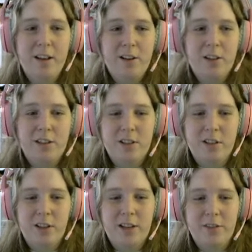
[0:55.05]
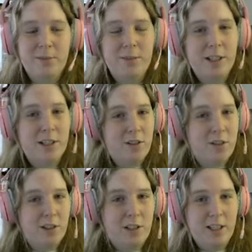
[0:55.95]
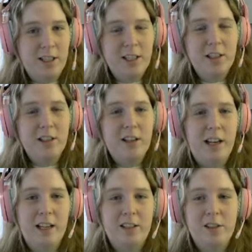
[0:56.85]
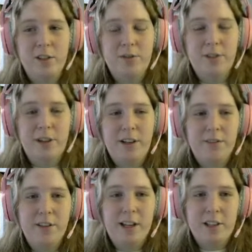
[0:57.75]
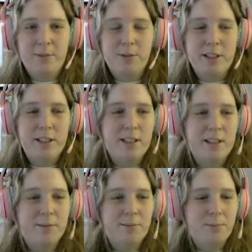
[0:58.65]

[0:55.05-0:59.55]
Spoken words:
You can also get it from deconstructing gear and through running in flashpoints.